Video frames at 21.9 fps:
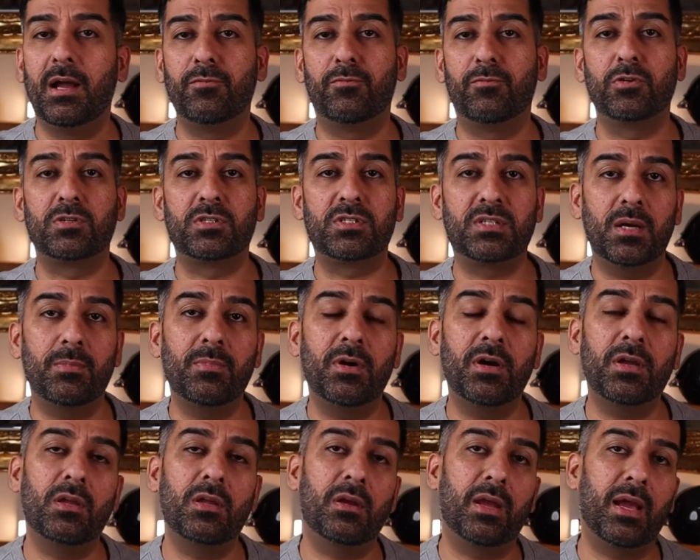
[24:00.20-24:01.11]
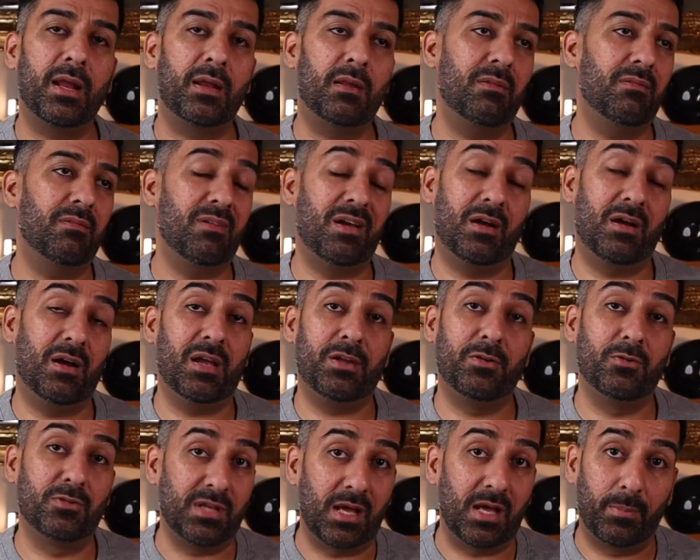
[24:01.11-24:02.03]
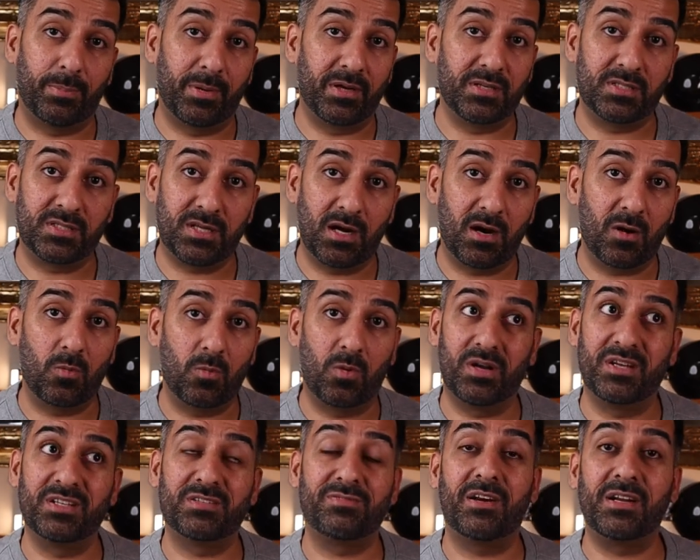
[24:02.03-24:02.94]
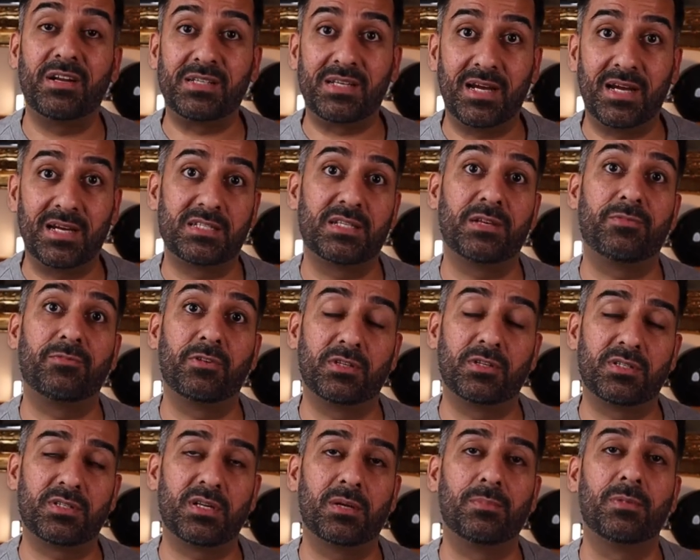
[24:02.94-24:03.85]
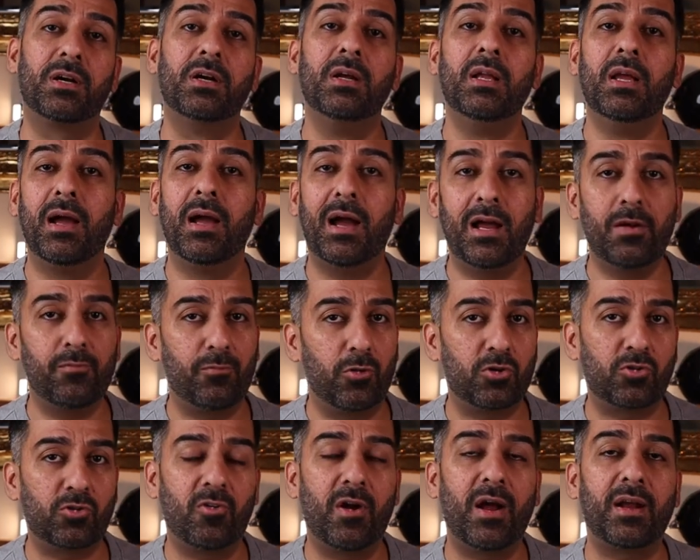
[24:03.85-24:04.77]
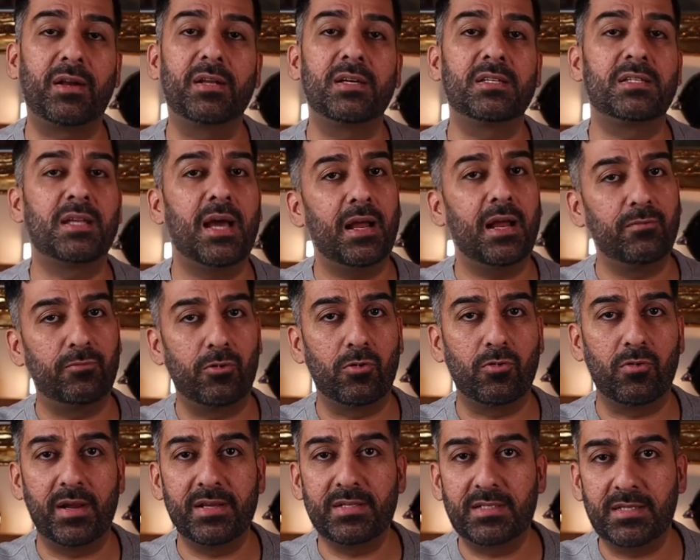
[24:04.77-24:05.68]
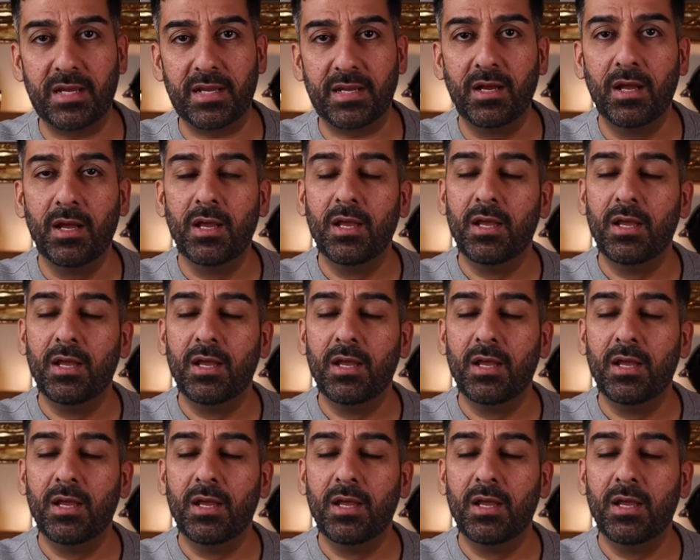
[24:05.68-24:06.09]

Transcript: And for summer, you get, I use Alpine Star one. It's fantastic for the summer and for track days and for racing.